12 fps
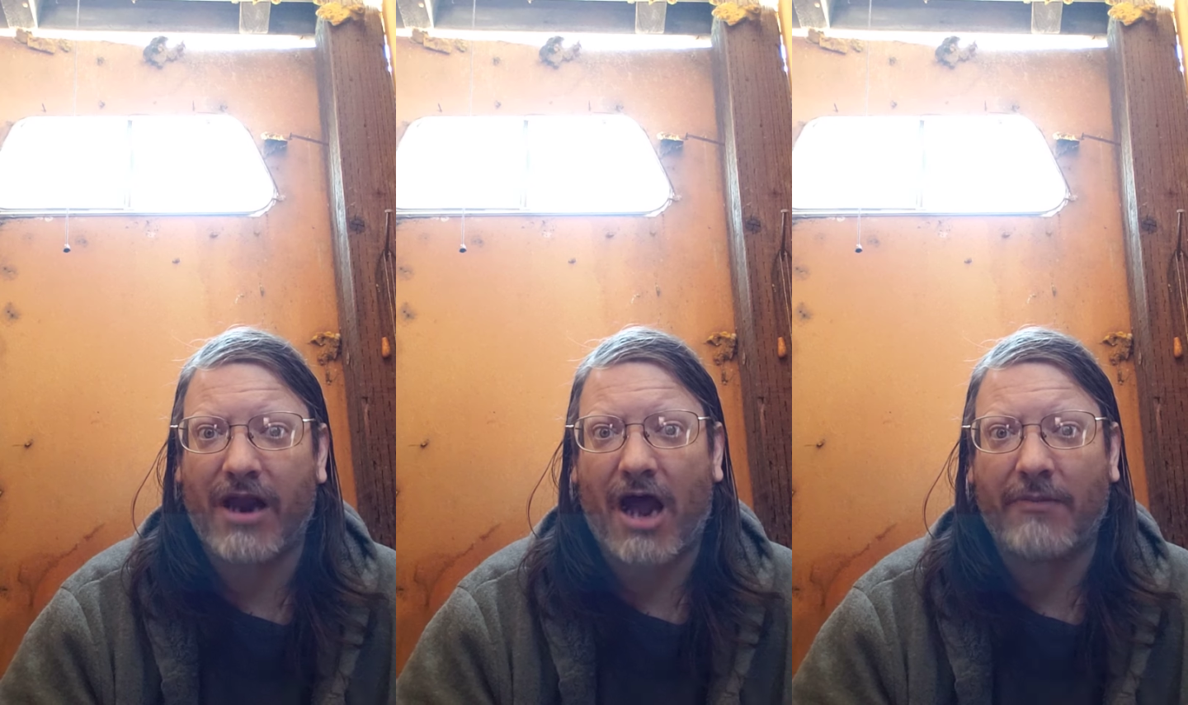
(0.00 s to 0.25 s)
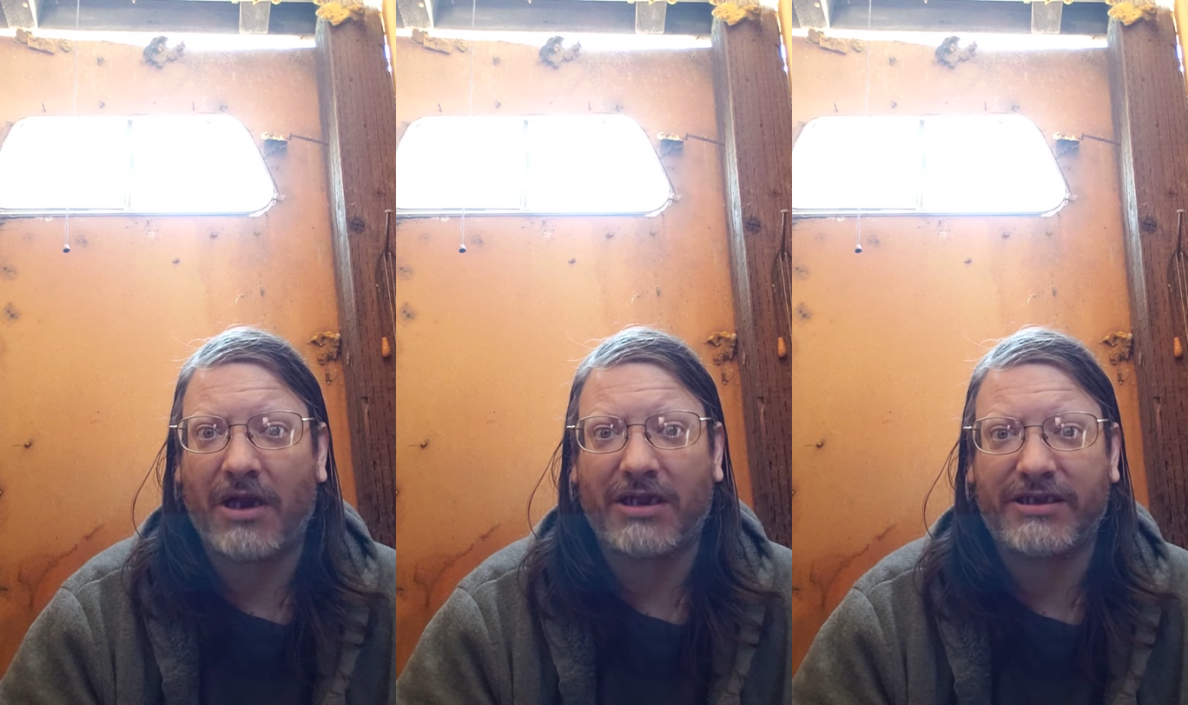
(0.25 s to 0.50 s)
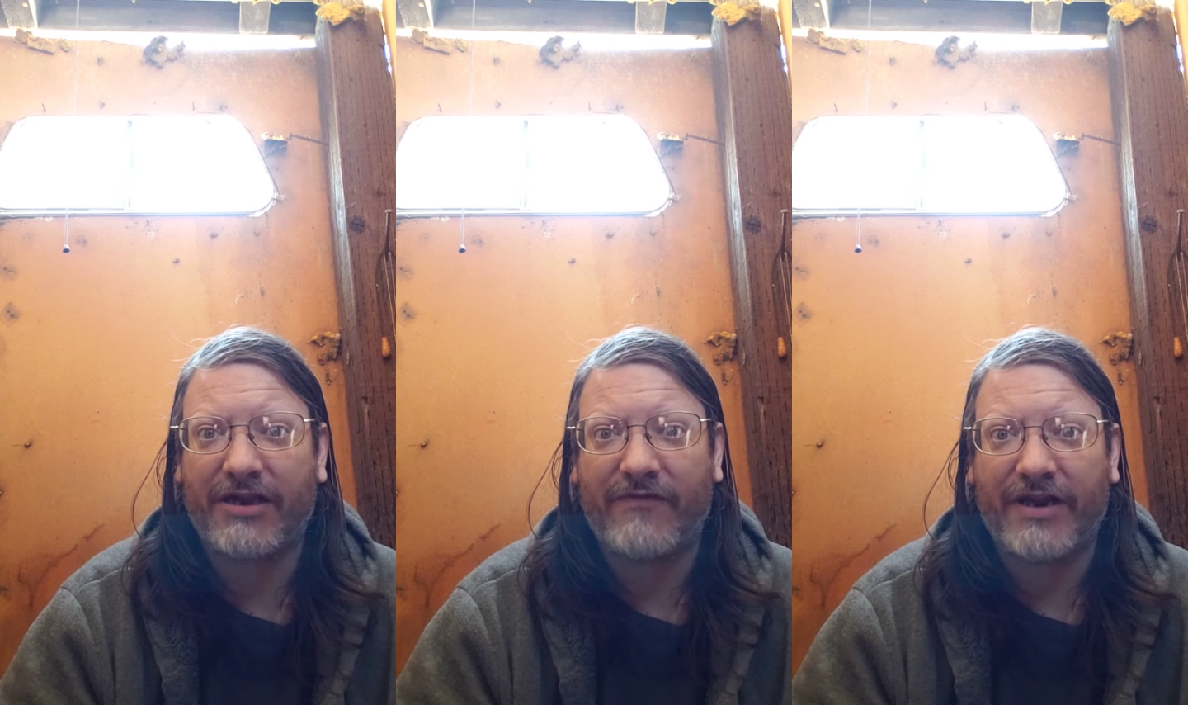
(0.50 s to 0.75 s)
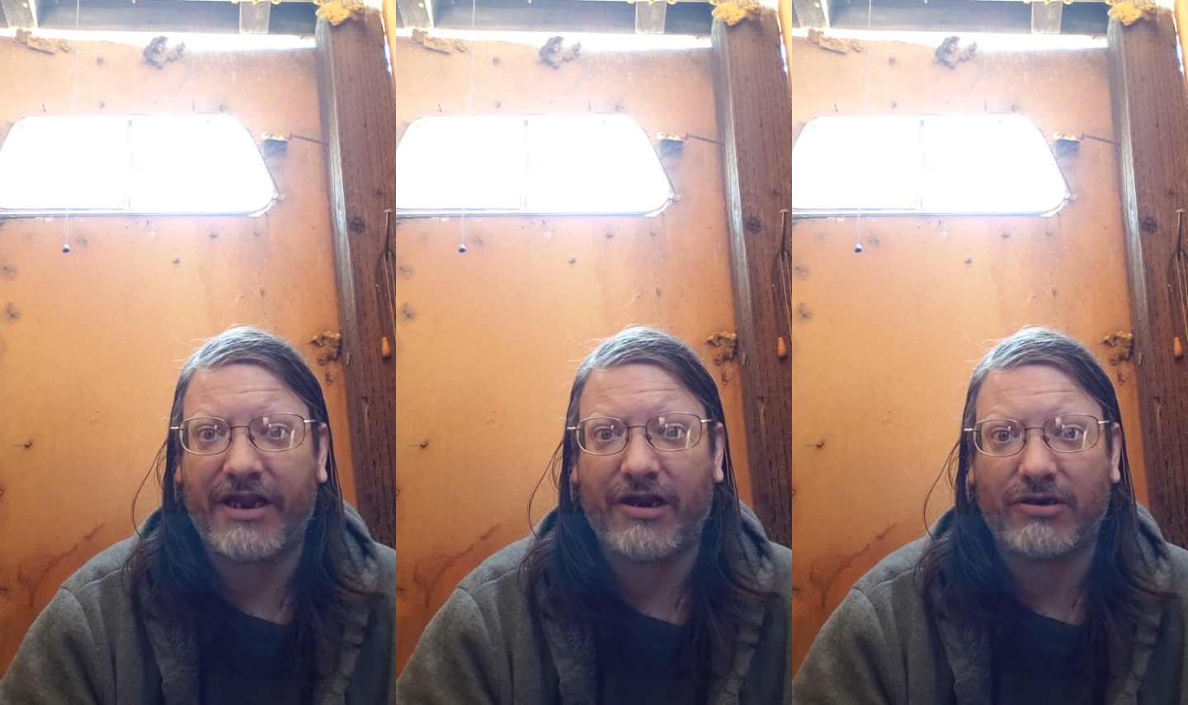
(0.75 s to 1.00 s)
I'm not
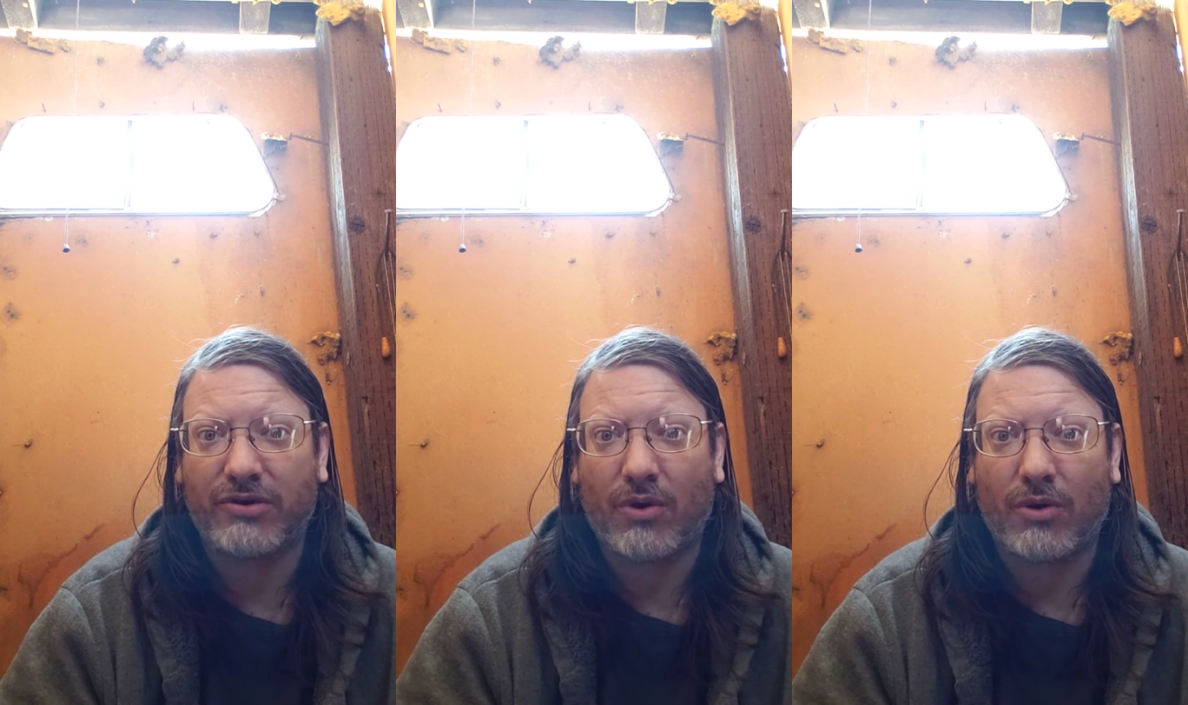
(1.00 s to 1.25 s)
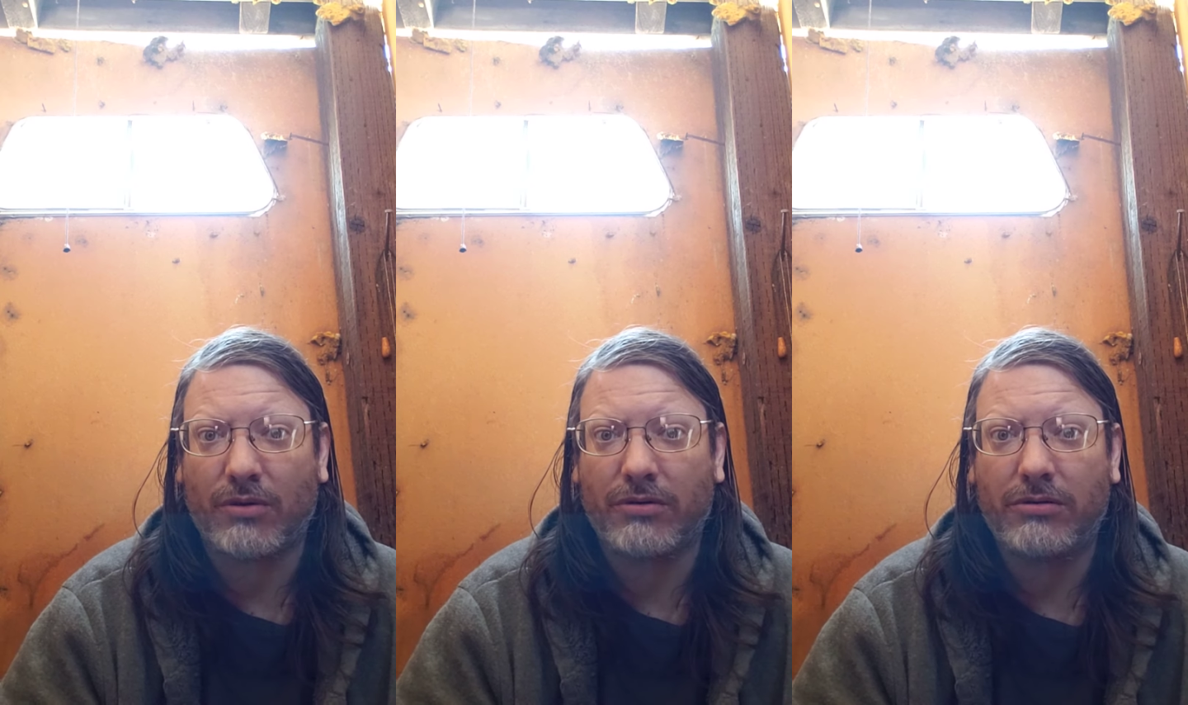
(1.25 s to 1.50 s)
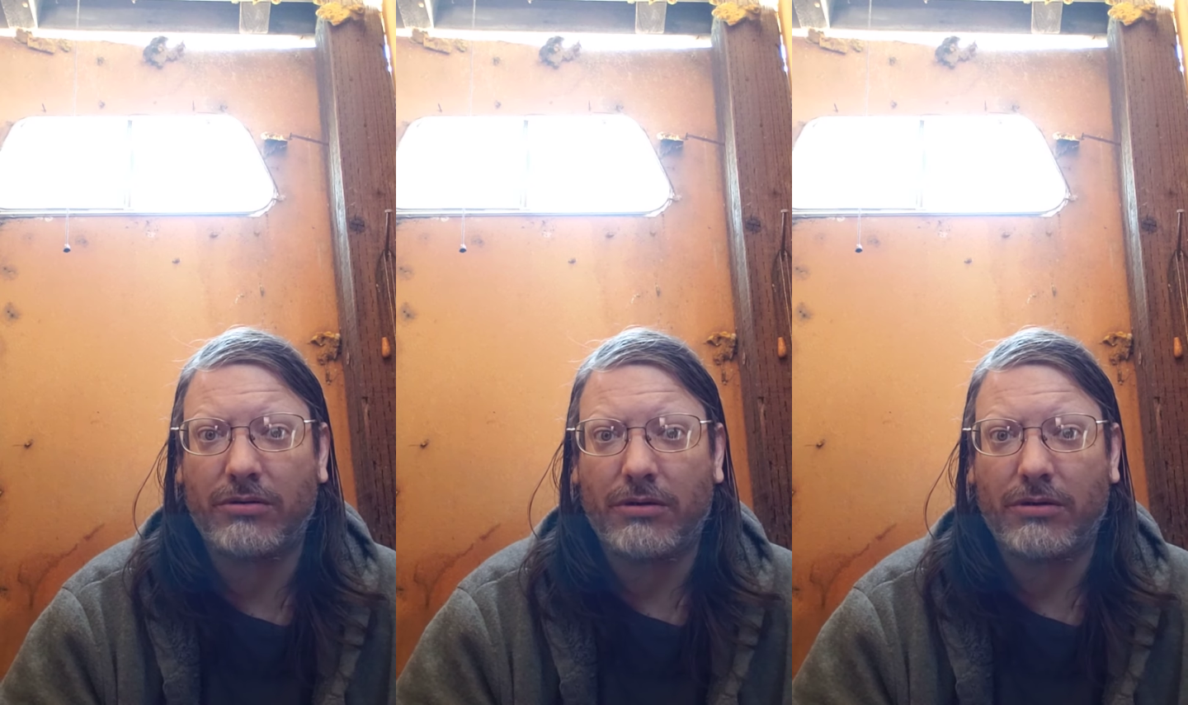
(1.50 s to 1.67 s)
70 years old,